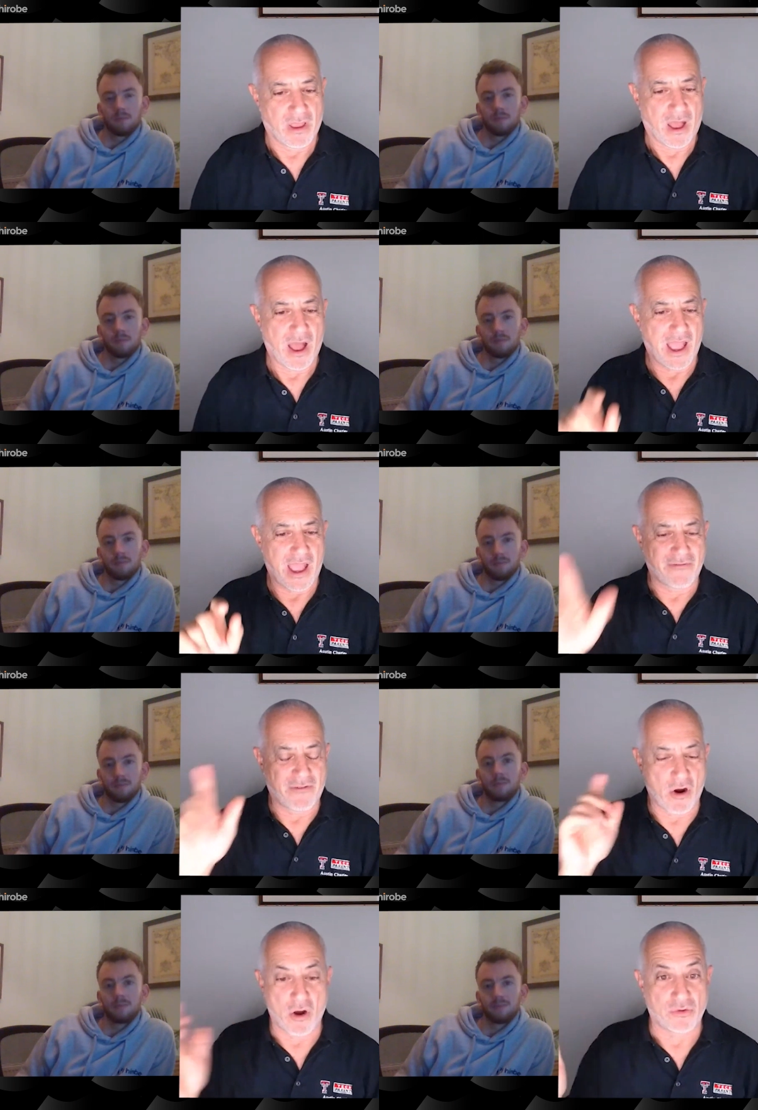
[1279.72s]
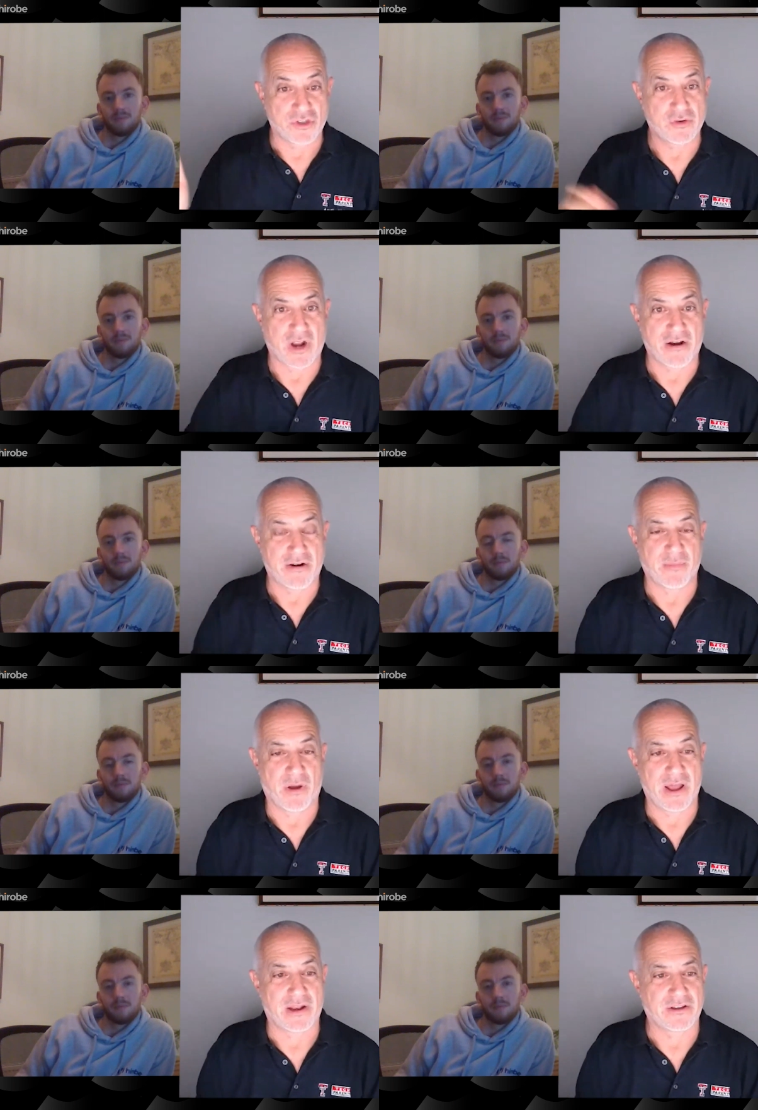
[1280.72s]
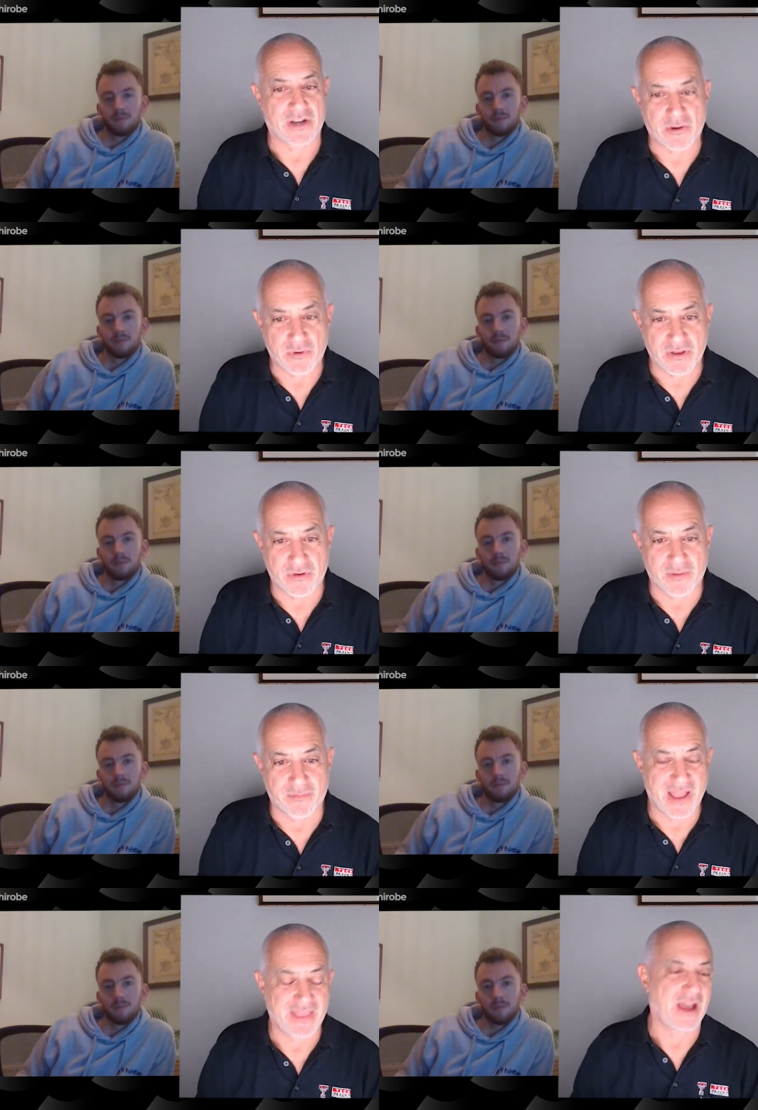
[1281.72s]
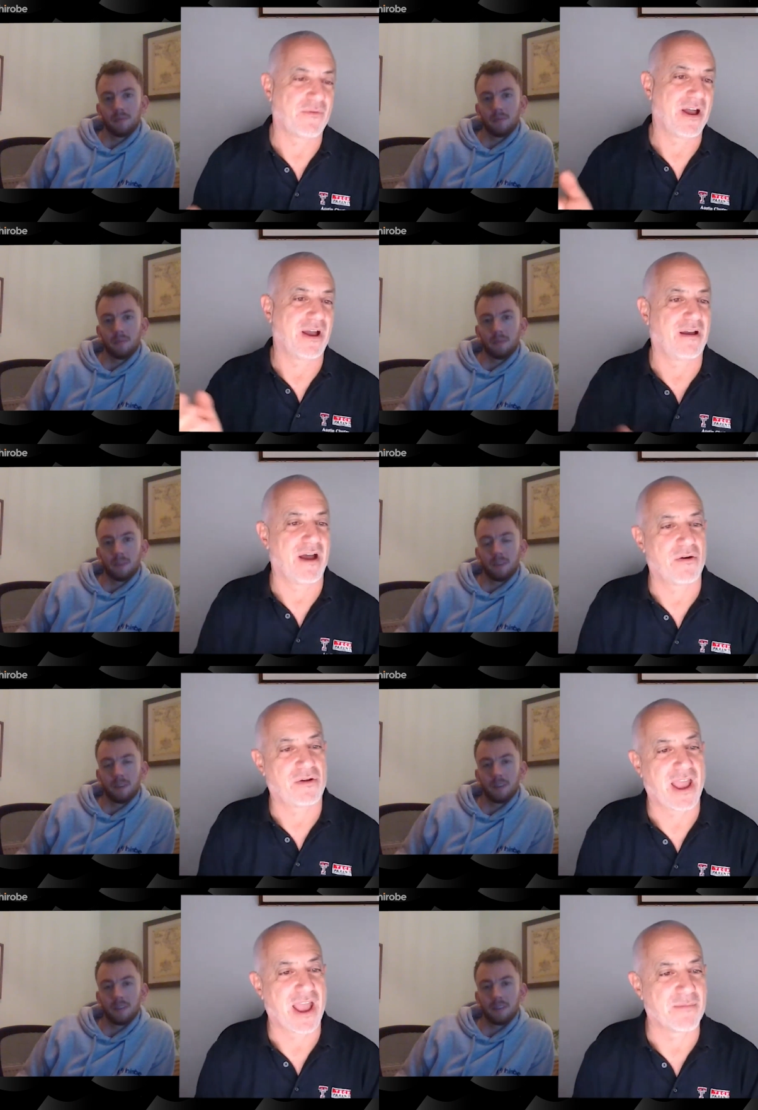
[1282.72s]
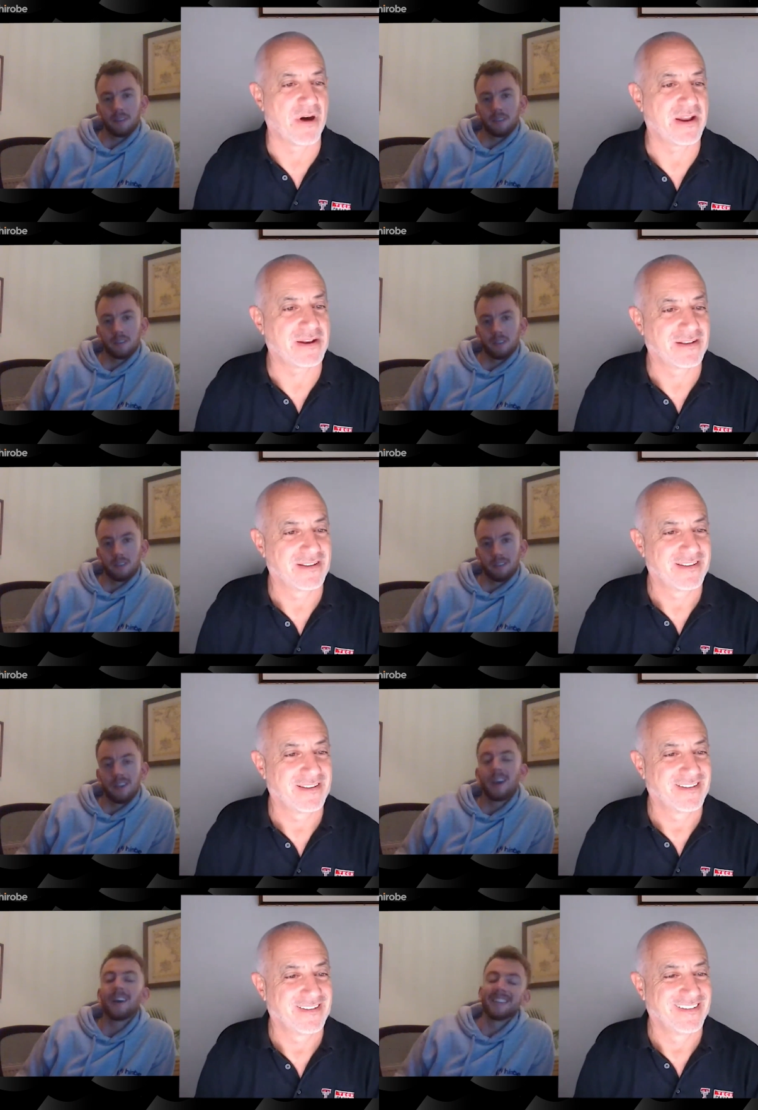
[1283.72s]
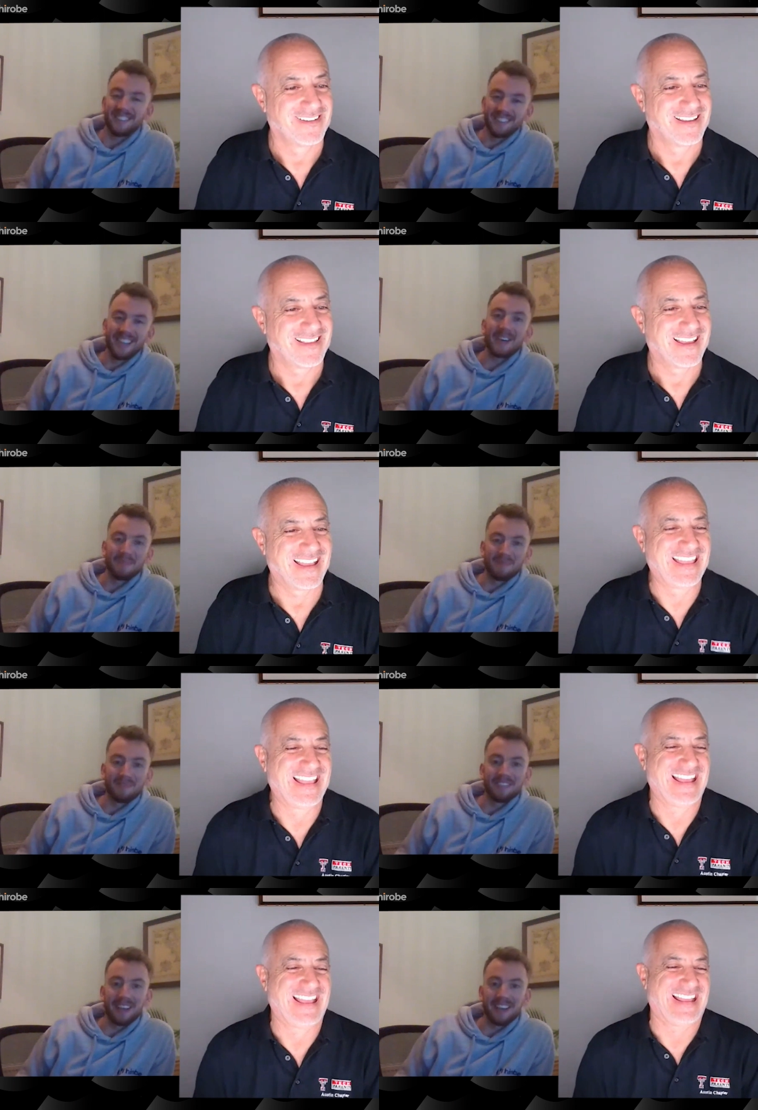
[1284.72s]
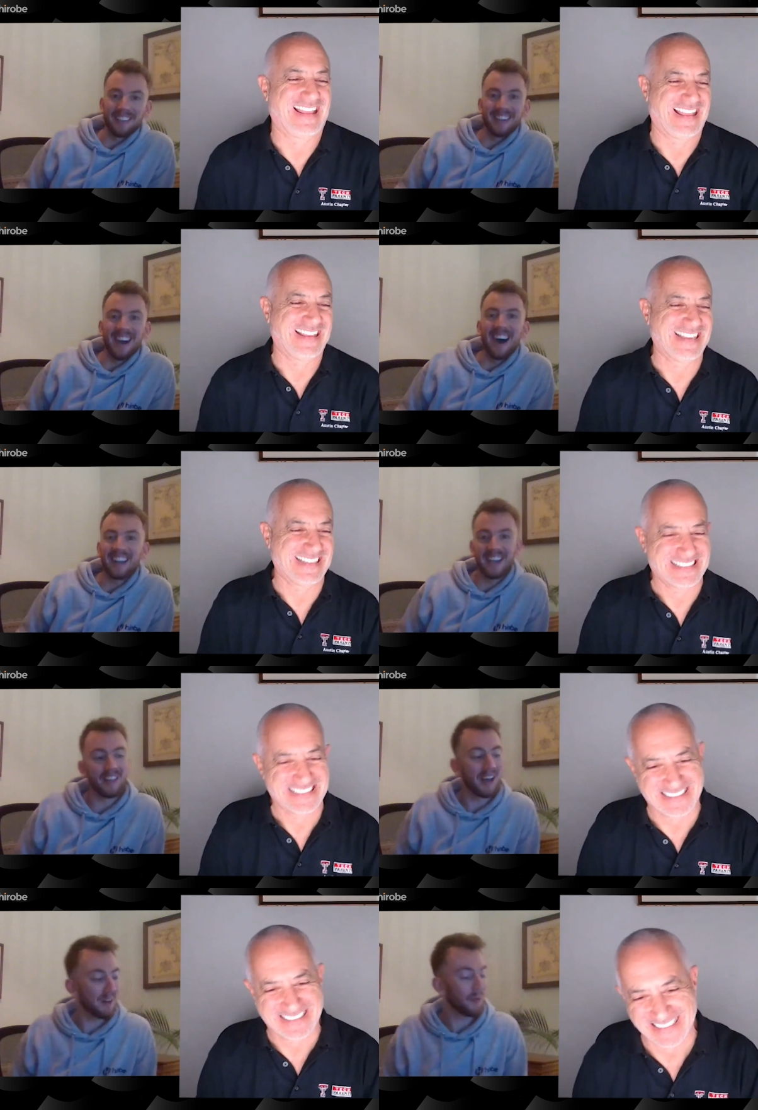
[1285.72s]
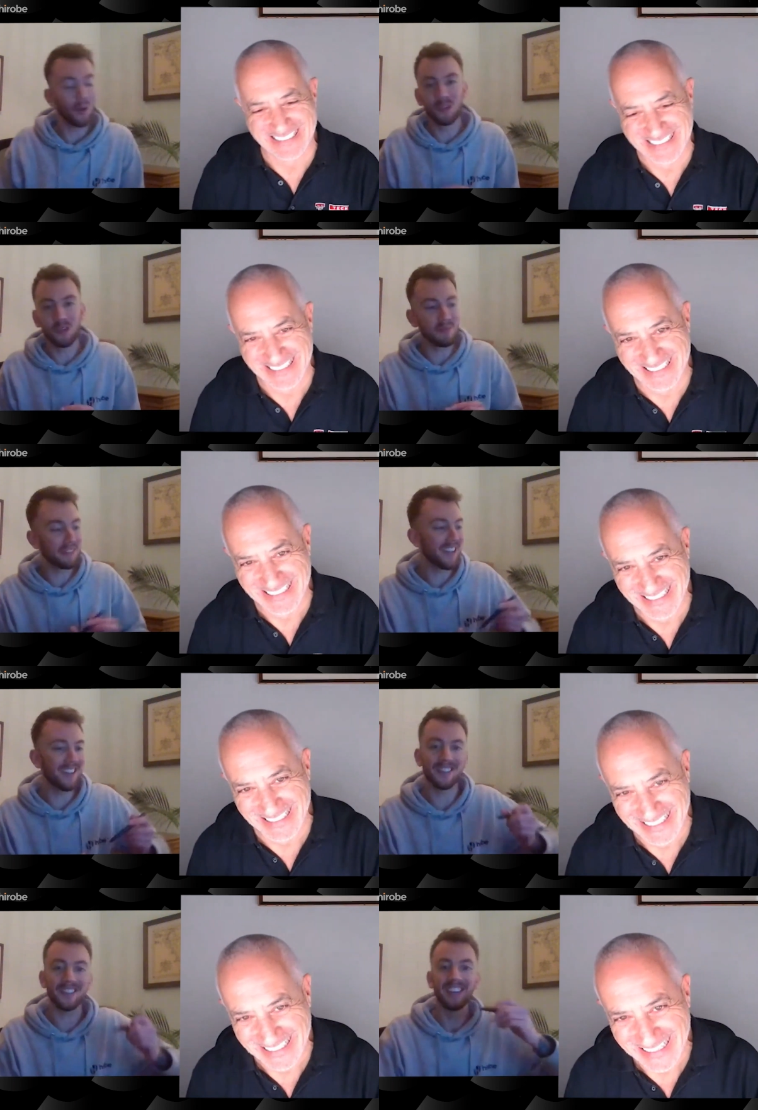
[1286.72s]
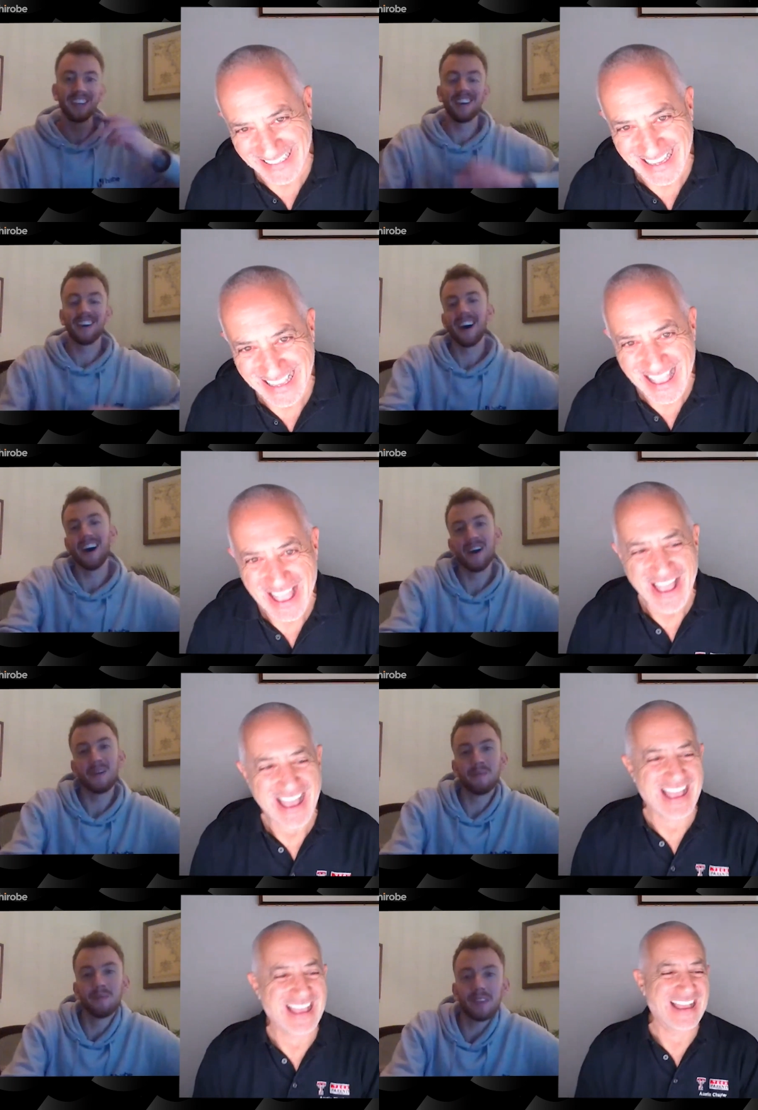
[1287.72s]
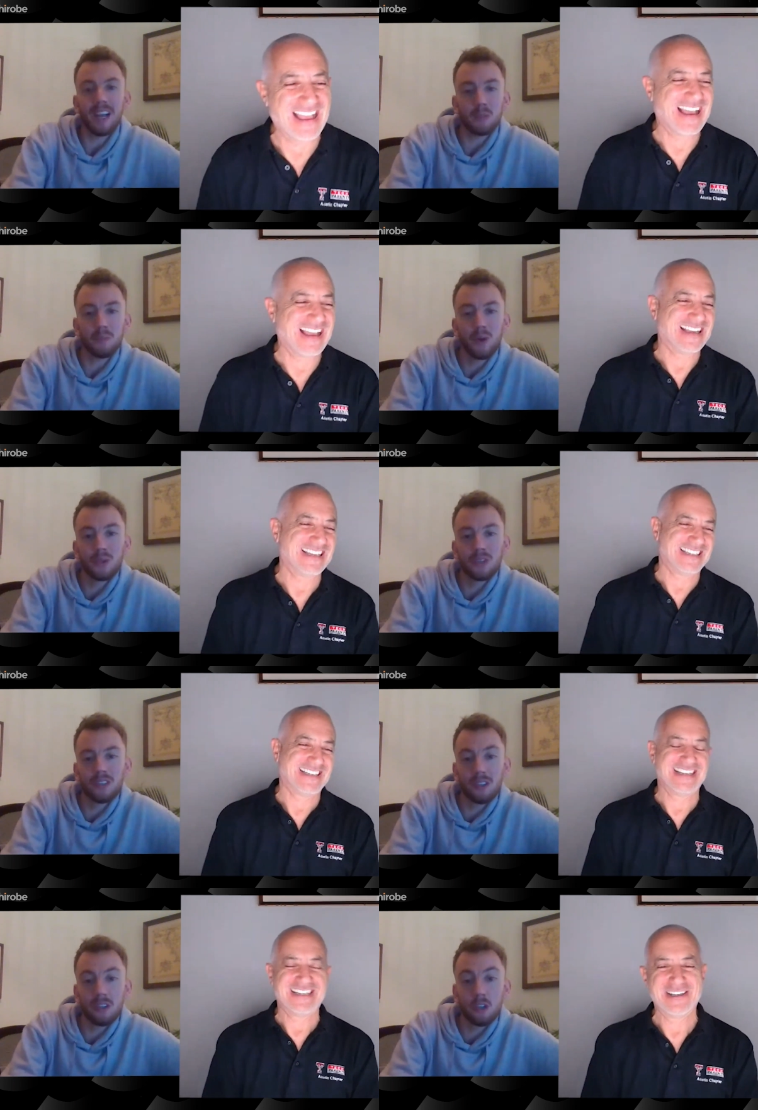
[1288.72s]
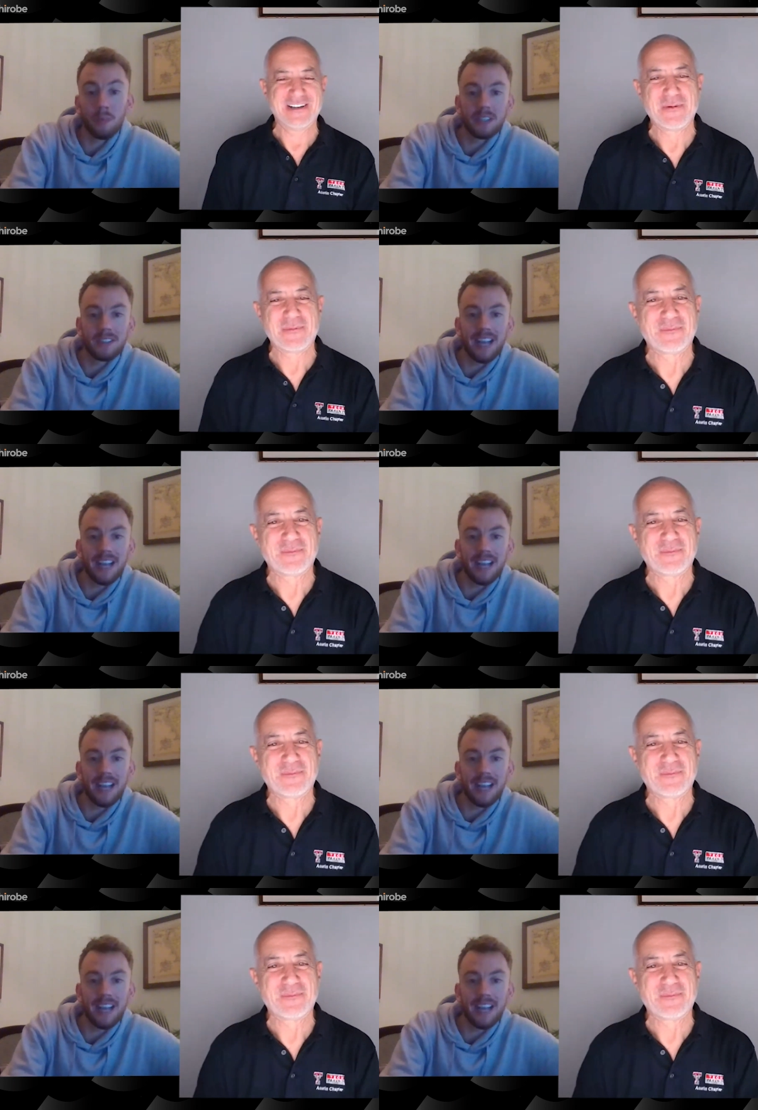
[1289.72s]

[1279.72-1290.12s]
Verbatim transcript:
Speaker 1: Hi, I've oh shoot, I already bought it. Did I really want to buy that? Well, okay, I bought it. Yeah,
Speaker 2: yeah, I get that hundred percent. Um, I suppose coming to the